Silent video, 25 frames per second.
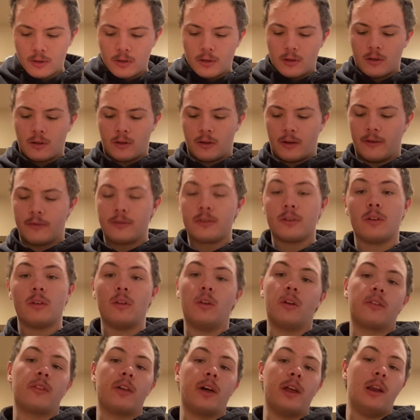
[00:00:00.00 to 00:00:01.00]
I'll have to
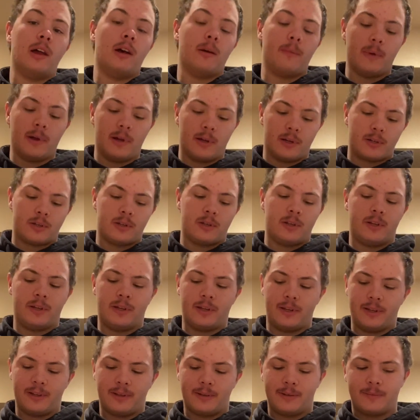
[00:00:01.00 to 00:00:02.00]
look that up
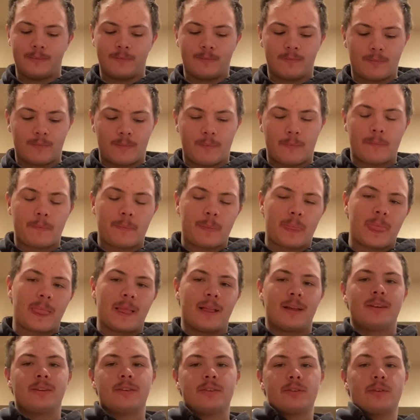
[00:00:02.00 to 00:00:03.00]
actually.
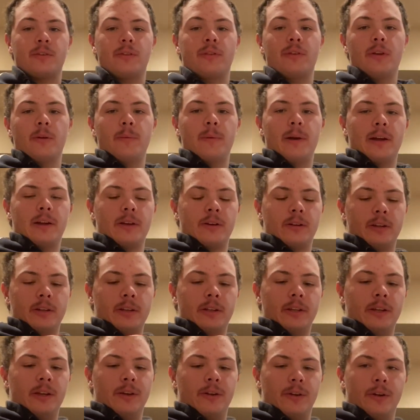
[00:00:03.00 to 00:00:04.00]
So the third Bakugan
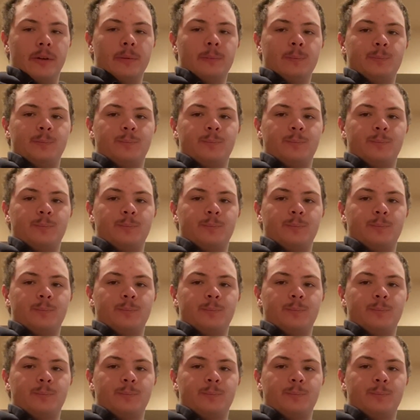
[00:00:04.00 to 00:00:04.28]
here